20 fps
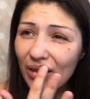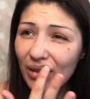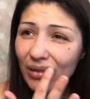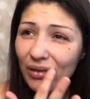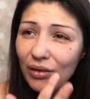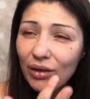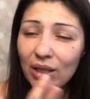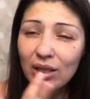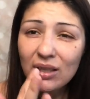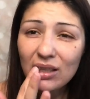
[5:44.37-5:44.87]

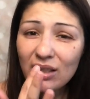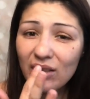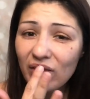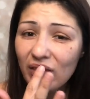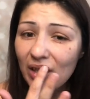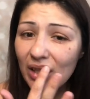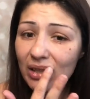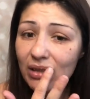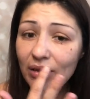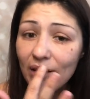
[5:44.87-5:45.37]
once, if
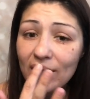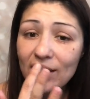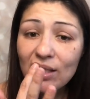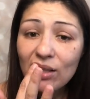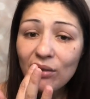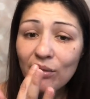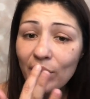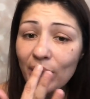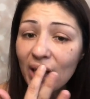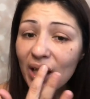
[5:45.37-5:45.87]
not twice
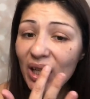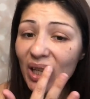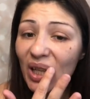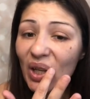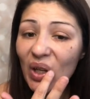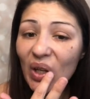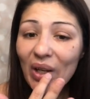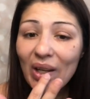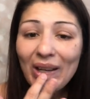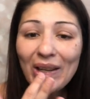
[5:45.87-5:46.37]
a week,
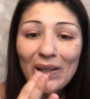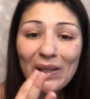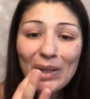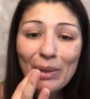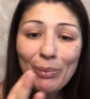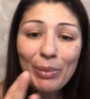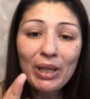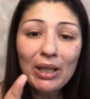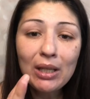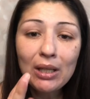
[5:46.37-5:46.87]

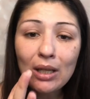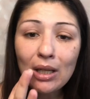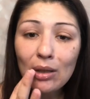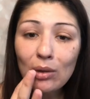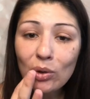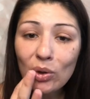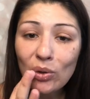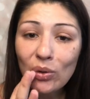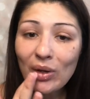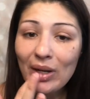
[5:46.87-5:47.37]
depending
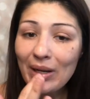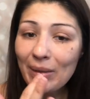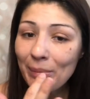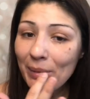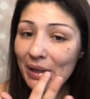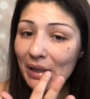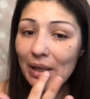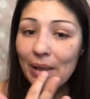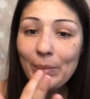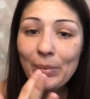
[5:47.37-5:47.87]
how dry
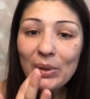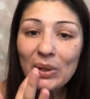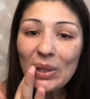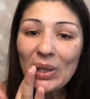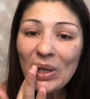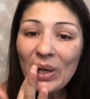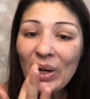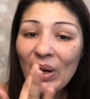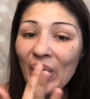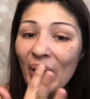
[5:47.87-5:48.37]
my lips
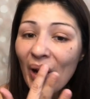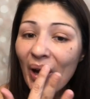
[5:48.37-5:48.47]
are.